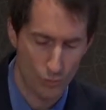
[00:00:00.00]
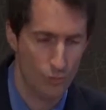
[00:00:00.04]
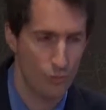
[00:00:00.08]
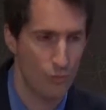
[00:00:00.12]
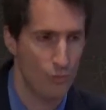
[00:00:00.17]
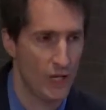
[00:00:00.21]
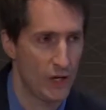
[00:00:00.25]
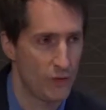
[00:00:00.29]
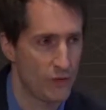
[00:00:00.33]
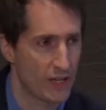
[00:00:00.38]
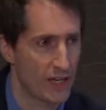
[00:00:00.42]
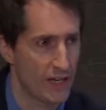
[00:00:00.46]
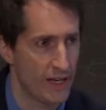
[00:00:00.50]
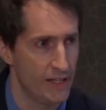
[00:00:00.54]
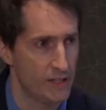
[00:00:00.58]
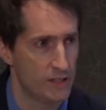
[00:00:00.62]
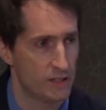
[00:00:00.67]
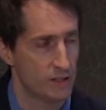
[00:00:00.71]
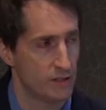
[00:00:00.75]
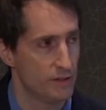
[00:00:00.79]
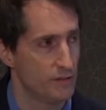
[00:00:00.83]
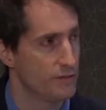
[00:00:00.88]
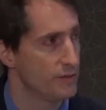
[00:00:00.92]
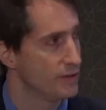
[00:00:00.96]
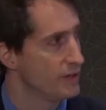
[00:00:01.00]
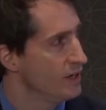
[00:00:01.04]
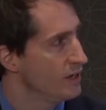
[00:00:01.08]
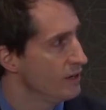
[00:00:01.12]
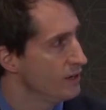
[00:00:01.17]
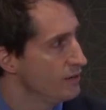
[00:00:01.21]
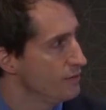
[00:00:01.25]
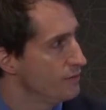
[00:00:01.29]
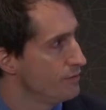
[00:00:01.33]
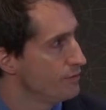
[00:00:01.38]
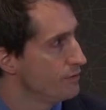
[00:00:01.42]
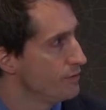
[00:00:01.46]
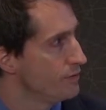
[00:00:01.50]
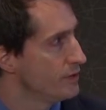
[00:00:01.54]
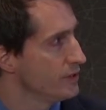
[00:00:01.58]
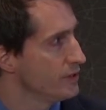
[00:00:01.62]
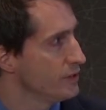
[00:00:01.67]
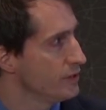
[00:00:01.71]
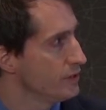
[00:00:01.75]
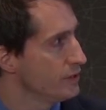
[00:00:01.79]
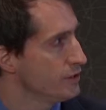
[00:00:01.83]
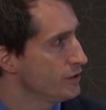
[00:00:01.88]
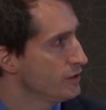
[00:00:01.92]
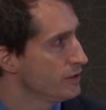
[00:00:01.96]
Now, in the case of, of
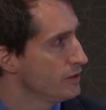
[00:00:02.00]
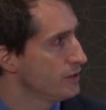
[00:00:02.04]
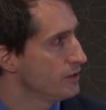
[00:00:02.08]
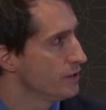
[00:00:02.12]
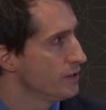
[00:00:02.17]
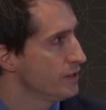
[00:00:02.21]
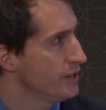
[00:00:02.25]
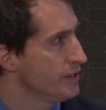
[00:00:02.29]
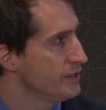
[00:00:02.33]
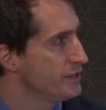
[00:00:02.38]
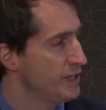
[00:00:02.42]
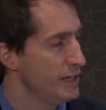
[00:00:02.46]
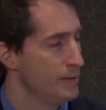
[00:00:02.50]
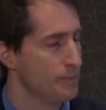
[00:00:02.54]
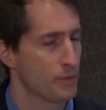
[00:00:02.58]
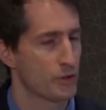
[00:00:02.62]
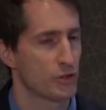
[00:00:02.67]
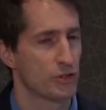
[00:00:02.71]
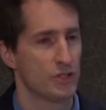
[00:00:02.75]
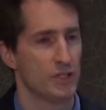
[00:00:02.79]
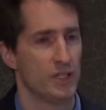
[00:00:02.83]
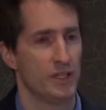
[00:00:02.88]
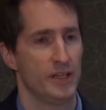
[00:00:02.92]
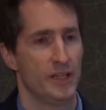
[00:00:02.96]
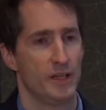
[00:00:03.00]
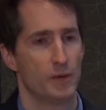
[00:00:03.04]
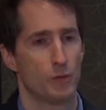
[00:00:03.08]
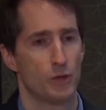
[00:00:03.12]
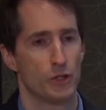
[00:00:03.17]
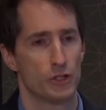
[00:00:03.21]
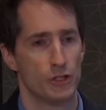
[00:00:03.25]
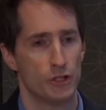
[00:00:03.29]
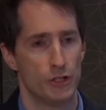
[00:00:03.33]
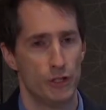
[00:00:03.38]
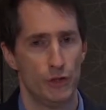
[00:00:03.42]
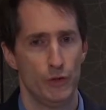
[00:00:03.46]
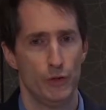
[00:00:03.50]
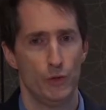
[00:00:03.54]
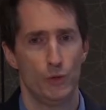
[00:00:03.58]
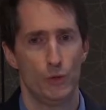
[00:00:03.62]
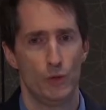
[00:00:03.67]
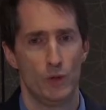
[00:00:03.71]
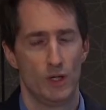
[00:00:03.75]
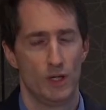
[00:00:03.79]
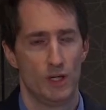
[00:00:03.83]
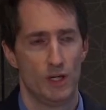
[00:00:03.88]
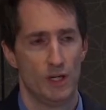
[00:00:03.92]
eteplirsen, there were two,